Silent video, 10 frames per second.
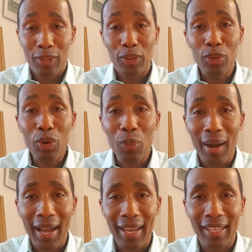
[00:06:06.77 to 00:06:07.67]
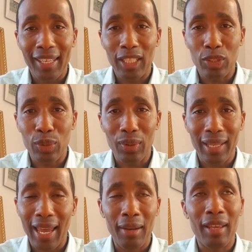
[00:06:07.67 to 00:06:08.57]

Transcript: Do you know why he took that?